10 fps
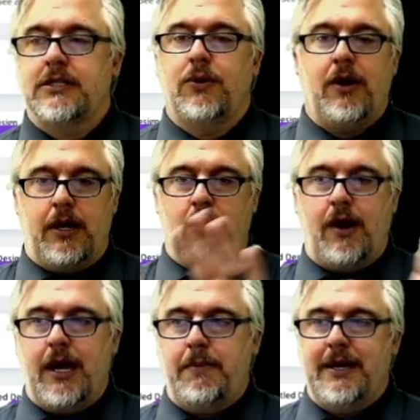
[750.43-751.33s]
So here
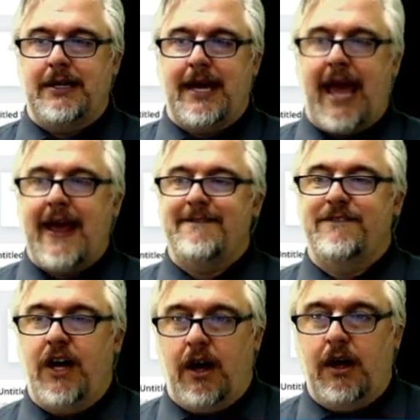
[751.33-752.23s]
I am in
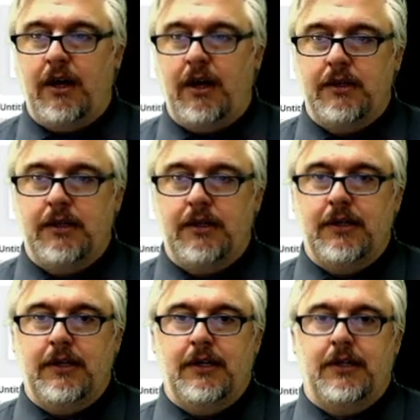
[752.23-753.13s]
Canva,
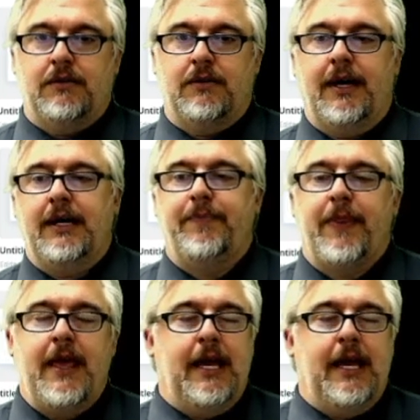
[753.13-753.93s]
right?